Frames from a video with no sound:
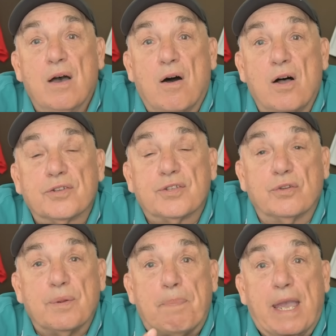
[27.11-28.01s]
Also,
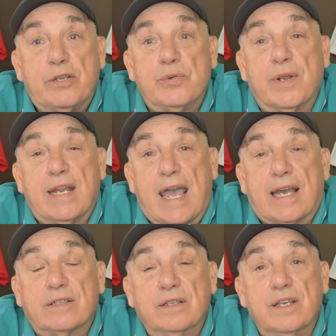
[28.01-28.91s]
the Patriot
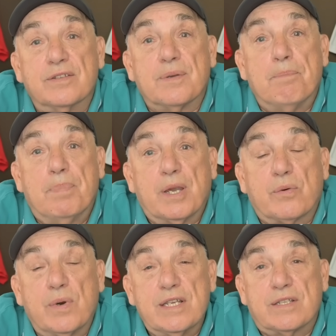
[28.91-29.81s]
Act is a big
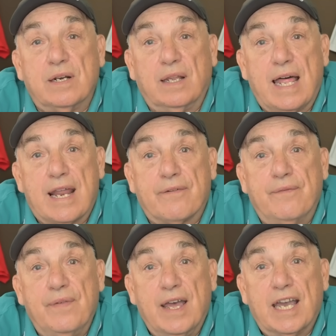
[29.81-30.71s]
reason a lot
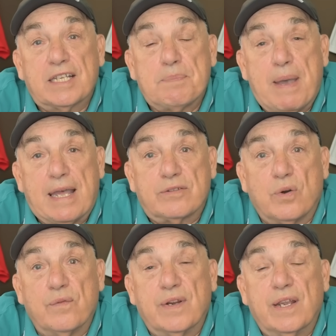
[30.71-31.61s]
of expats
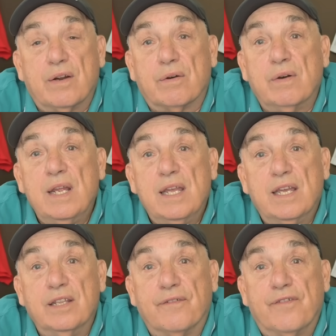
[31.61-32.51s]
over here
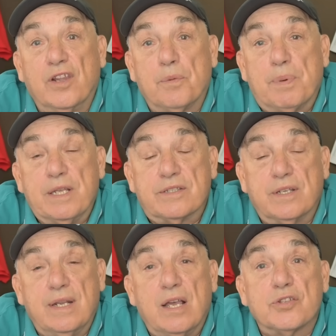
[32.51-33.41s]
in the Philippines
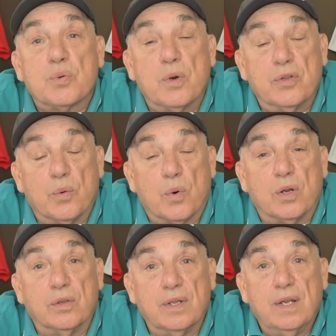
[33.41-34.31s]
and elsewhere in the
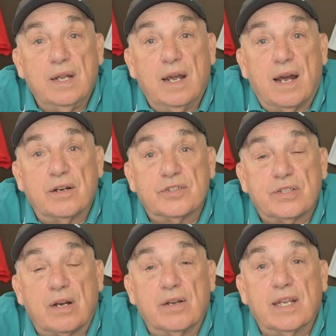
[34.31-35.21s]
world are
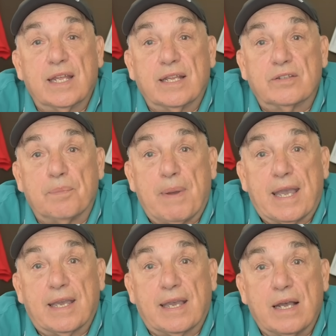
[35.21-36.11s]
starting to get their
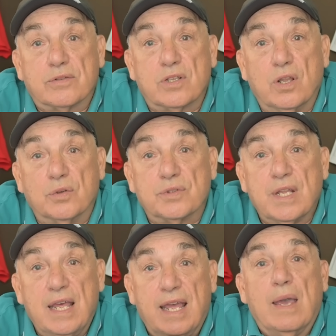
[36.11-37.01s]
bank accounts closed.
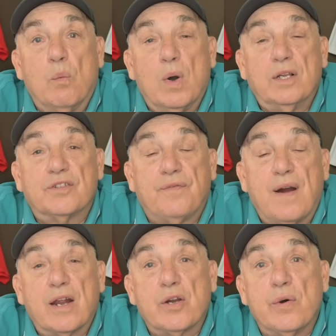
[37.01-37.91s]
And Wells
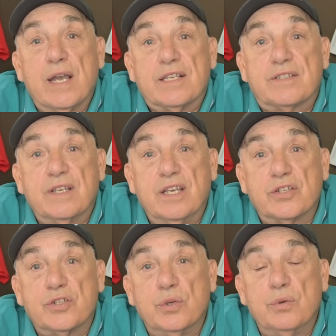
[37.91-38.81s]
Fargo has
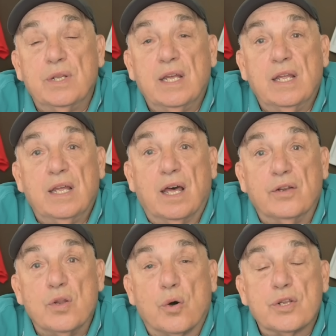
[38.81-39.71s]
issued a
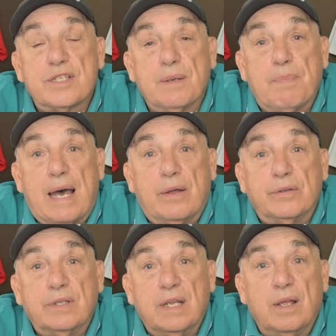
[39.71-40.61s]
notice about
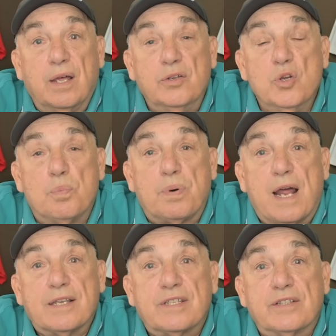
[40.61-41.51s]
a new
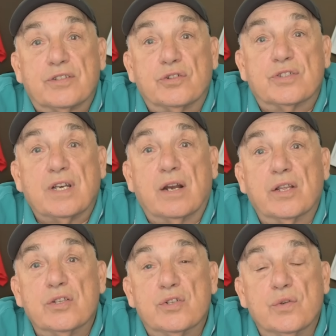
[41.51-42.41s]
process. They're
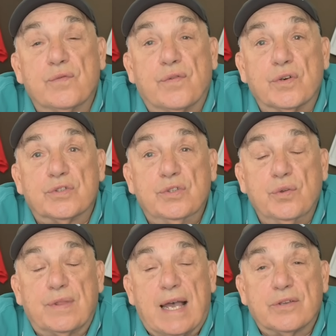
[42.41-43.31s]
starting June 1st,
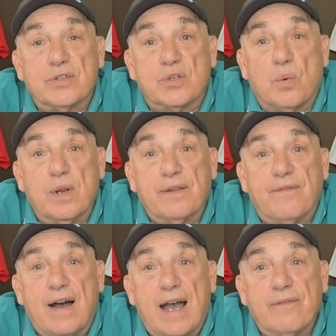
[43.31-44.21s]

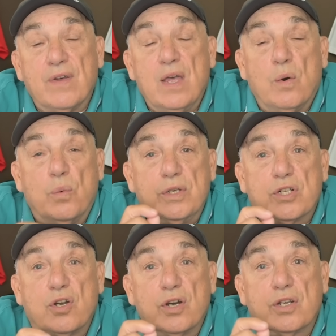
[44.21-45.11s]
2025,
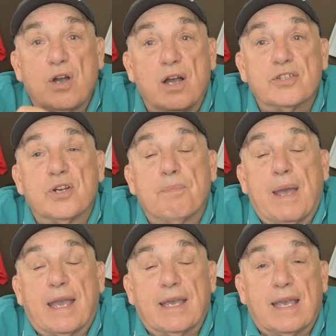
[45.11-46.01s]
which could cause your
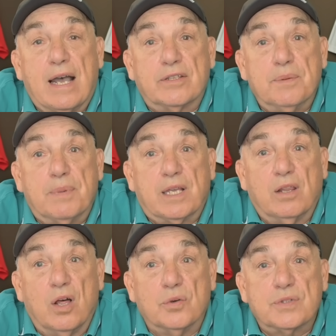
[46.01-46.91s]
bank account to be
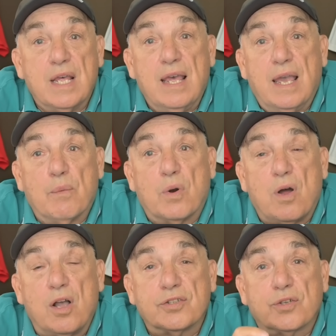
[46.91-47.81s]
closed. And we're
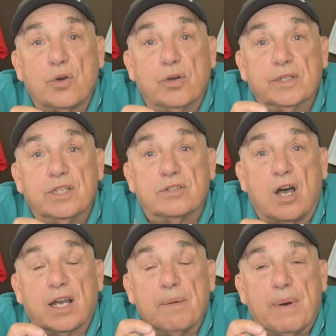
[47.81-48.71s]
also going to
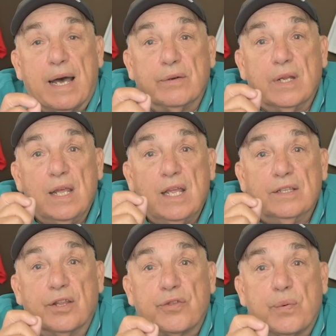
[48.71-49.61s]
talk about
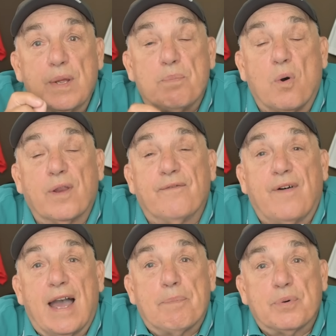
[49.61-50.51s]
the
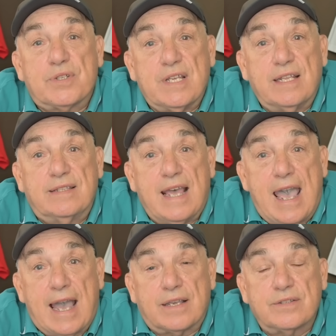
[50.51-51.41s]
3.5%
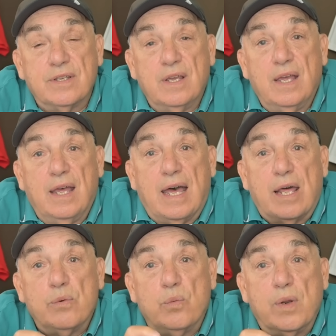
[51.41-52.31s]
tax
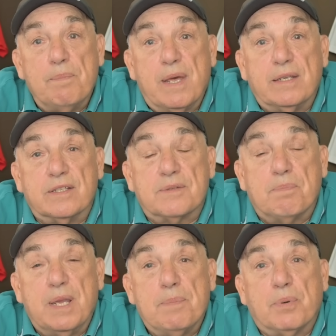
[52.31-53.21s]
on remittance,
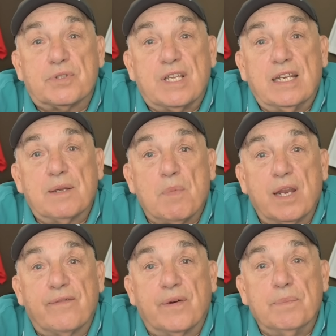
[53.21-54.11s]
people sending
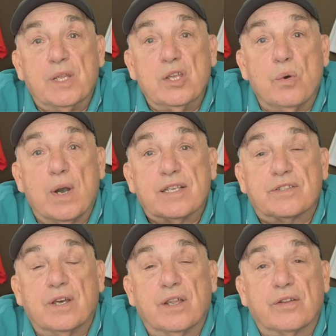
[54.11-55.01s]
money from the U.S.
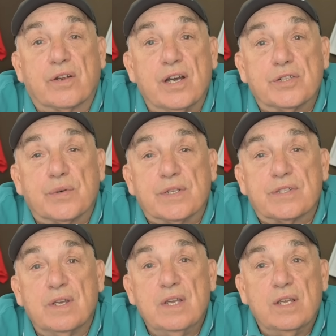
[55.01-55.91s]
to other
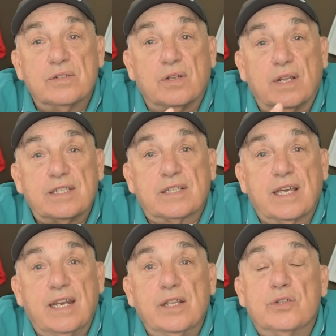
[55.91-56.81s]
countries. So let's
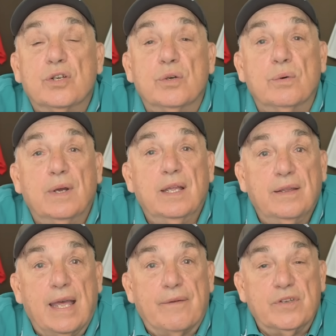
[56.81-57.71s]
get into
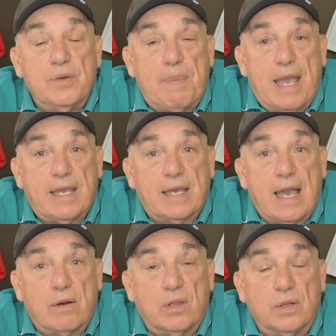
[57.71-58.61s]
having your bank
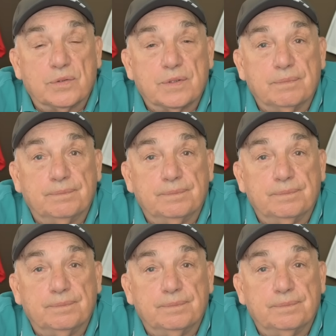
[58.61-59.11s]
account closed.